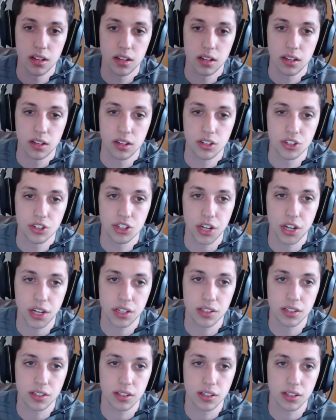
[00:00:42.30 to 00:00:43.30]

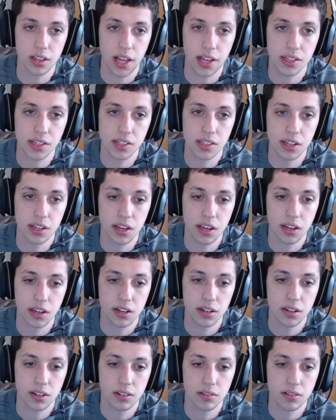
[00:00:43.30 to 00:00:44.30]
checked last night
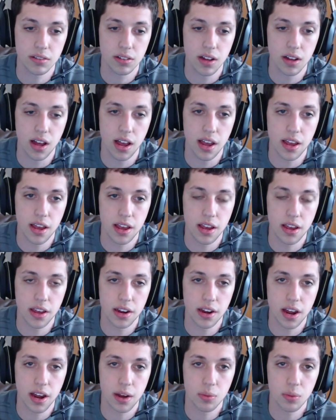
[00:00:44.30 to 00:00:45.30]
and
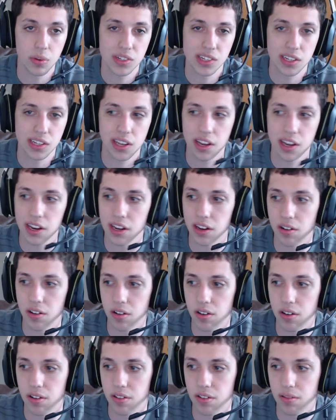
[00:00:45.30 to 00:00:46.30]
I wasn't getting
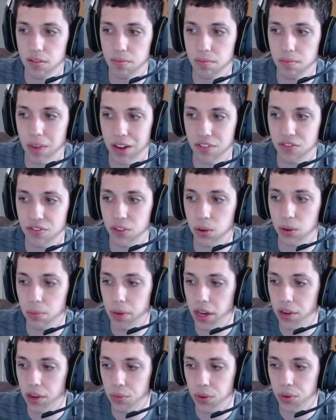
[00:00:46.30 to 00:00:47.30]
my full
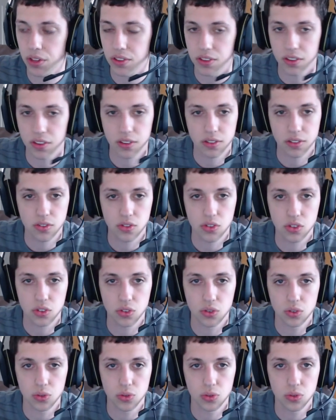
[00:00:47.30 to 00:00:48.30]
bandwidth
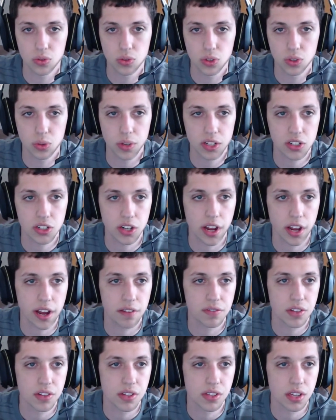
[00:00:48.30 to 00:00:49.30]
to Twitch. I have
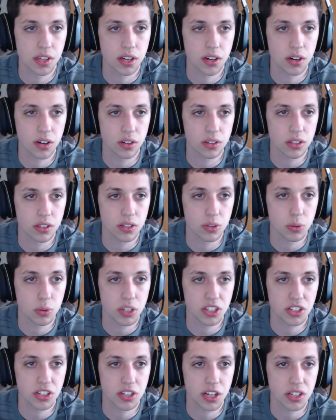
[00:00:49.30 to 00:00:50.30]
this thing called a Twitch
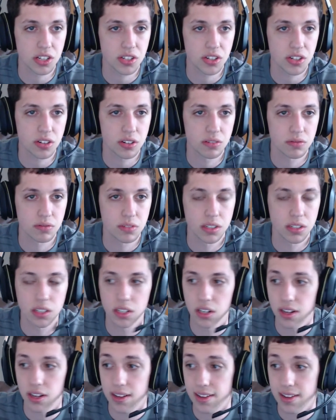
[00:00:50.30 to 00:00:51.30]
tester.
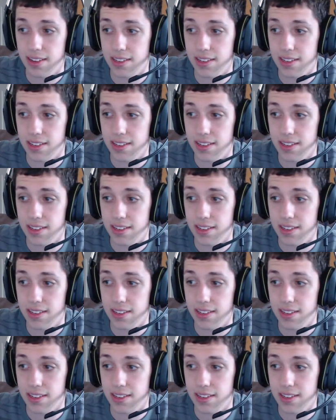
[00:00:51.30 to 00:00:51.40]
It